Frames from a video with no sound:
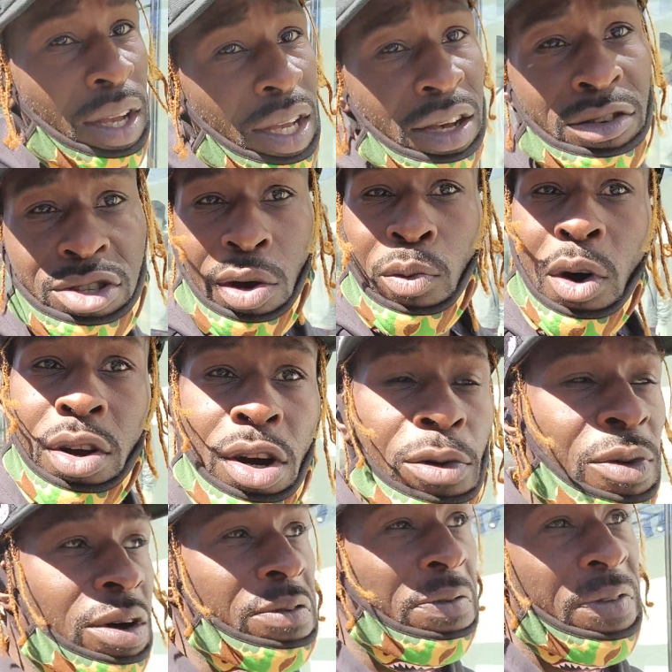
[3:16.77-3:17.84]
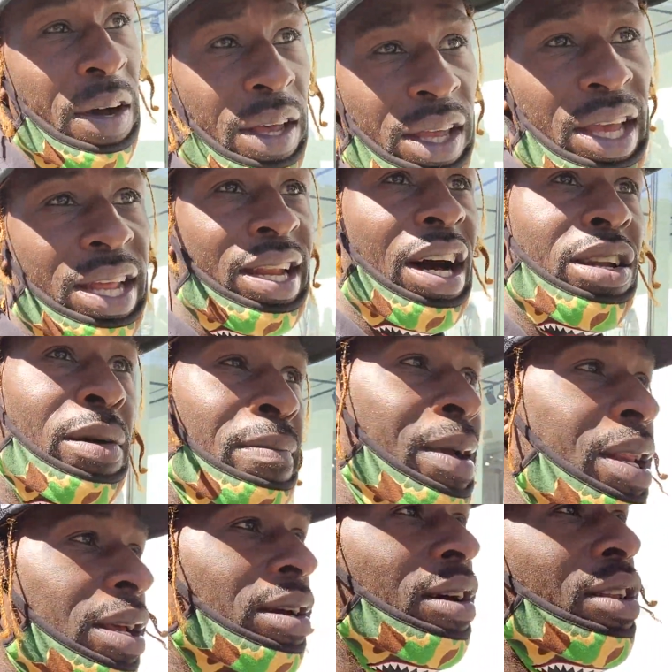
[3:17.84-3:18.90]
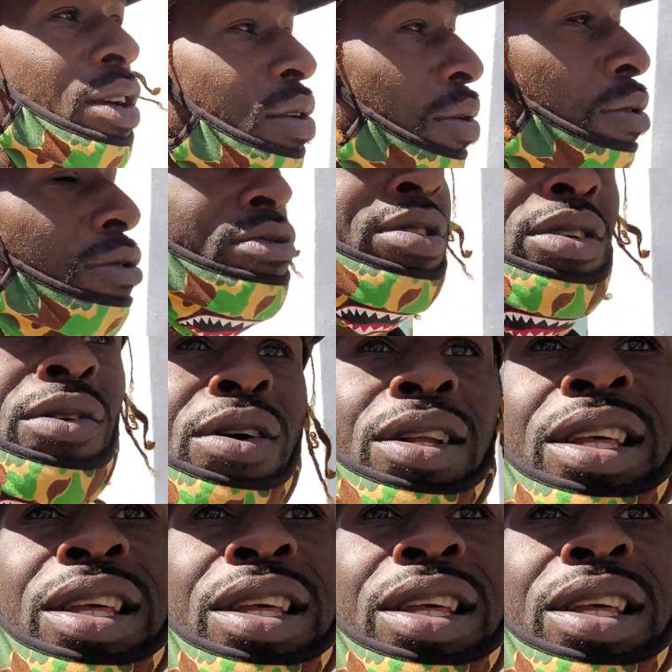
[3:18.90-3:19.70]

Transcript: It was a one-on-one fight, and now the media and the news and all